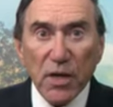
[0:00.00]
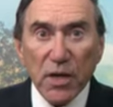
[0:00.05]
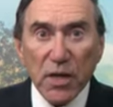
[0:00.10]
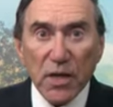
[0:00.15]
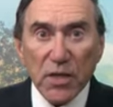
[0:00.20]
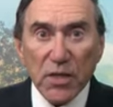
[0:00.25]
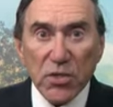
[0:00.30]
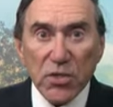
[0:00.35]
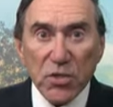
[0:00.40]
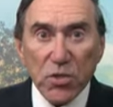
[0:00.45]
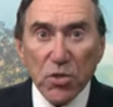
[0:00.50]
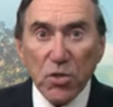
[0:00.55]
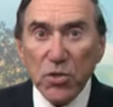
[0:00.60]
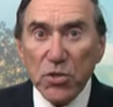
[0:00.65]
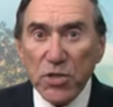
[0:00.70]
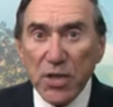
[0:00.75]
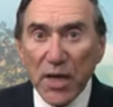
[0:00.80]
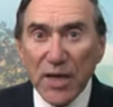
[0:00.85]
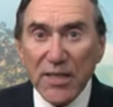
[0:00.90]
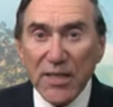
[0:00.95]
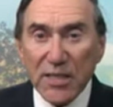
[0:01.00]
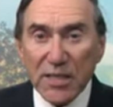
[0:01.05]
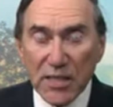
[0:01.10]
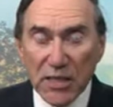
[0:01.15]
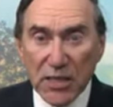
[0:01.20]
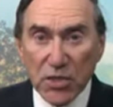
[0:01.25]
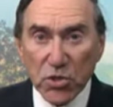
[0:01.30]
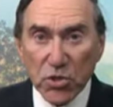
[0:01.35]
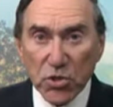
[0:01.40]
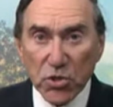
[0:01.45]
is search and
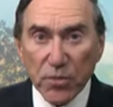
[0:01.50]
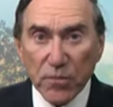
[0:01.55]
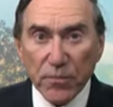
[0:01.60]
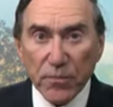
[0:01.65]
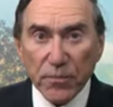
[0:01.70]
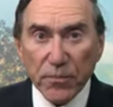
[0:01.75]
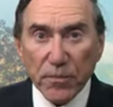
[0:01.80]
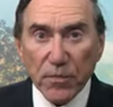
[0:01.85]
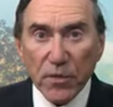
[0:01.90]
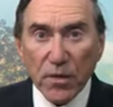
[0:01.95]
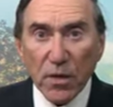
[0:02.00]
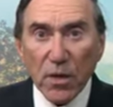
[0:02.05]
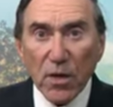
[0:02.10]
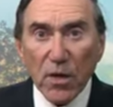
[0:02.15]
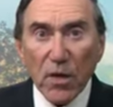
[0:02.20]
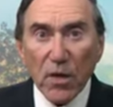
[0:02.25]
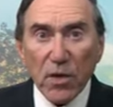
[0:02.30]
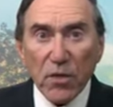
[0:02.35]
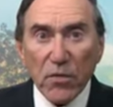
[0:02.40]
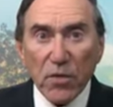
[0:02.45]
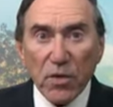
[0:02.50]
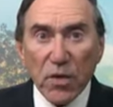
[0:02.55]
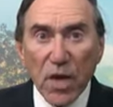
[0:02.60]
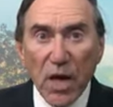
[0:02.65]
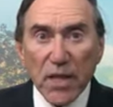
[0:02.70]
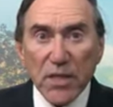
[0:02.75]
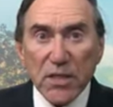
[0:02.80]
seizure. The United